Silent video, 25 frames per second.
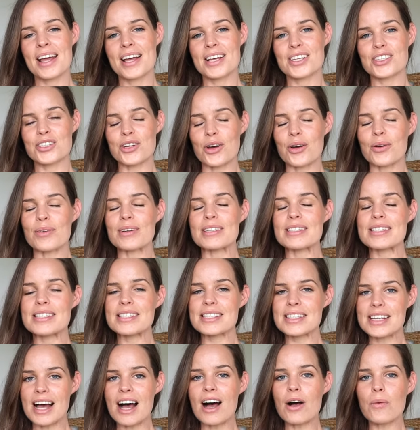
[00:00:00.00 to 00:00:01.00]
So
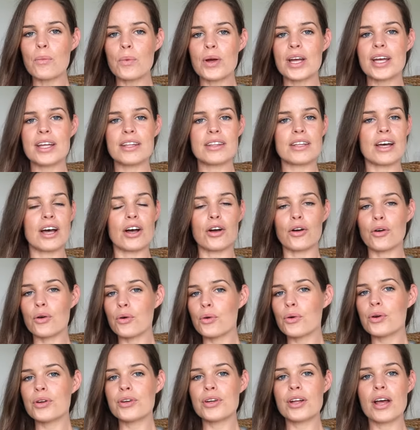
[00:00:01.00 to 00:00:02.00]
start with a
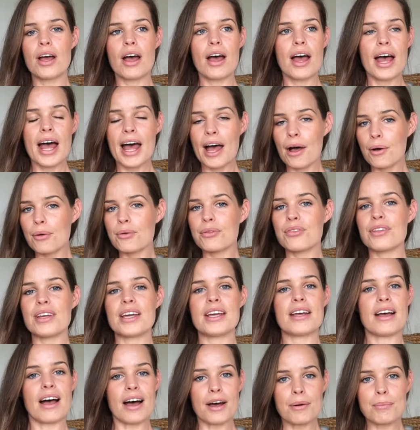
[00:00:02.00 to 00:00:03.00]
good,
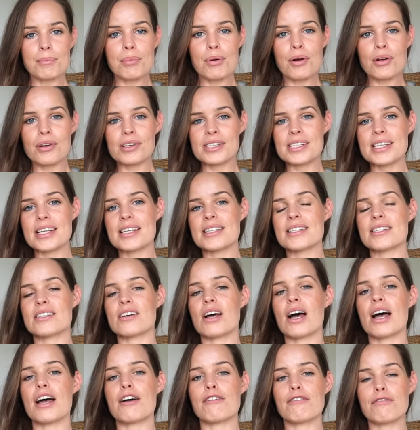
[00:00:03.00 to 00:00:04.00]
healthy, unprocessed
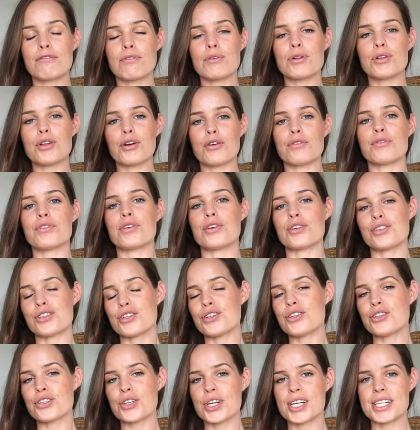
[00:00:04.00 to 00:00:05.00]
diet full of those
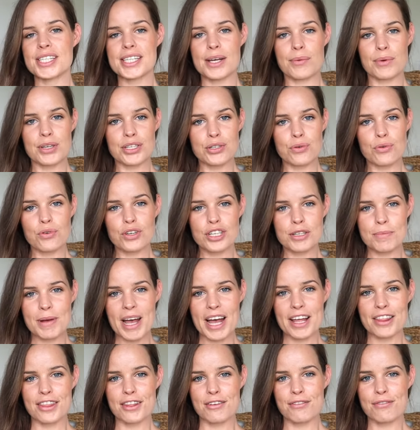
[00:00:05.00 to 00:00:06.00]
nutrients that we talked
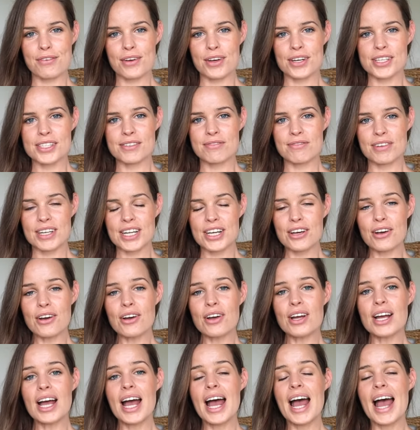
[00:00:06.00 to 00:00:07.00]
about in the first
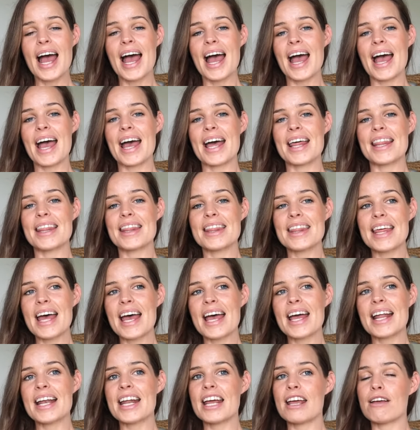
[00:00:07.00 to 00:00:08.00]
video. And
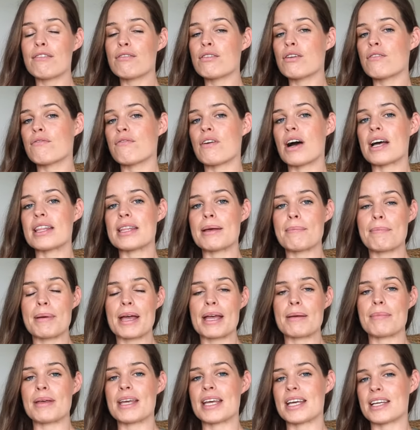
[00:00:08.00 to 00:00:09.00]
then if you find that
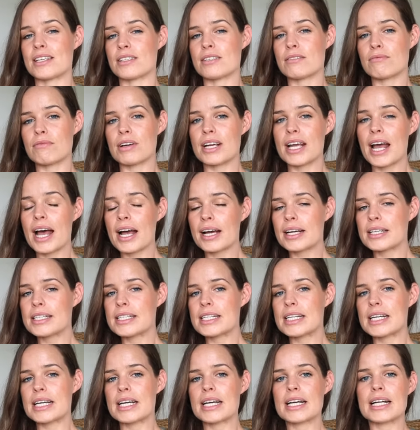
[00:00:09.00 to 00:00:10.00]
baby is
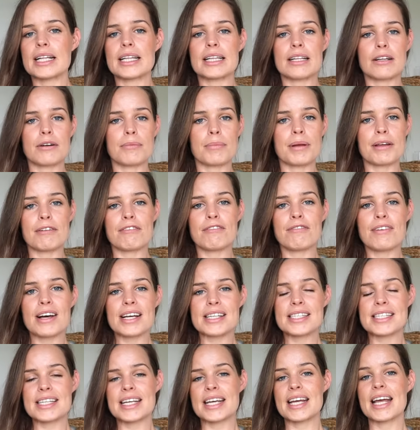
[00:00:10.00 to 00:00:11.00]
reacting a little bit
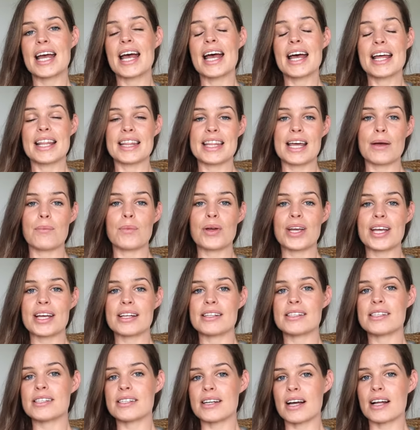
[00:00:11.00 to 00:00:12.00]
fussy, then we
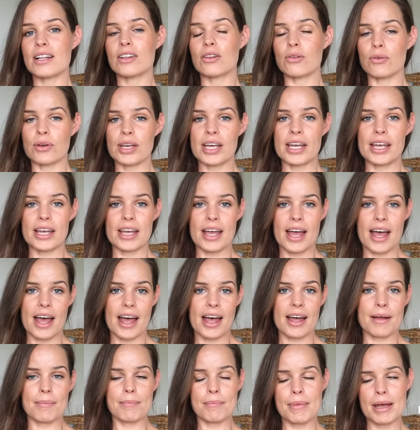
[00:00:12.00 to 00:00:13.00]
can start looking
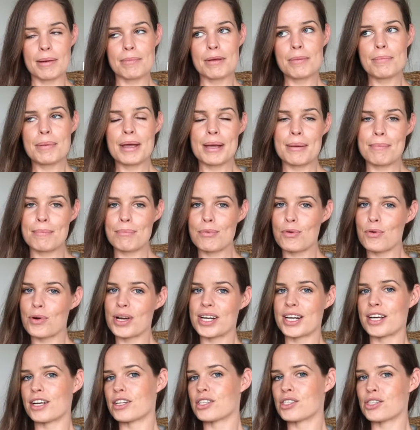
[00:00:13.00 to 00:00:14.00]
at maybe
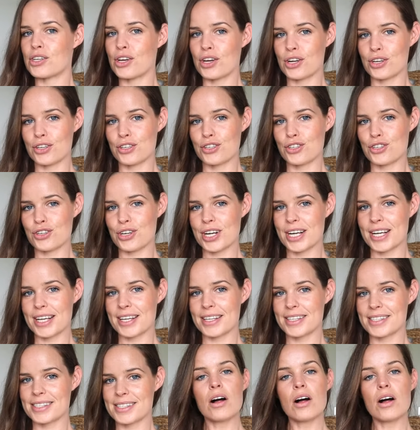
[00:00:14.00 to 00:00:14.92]
pinpointing certain triggers.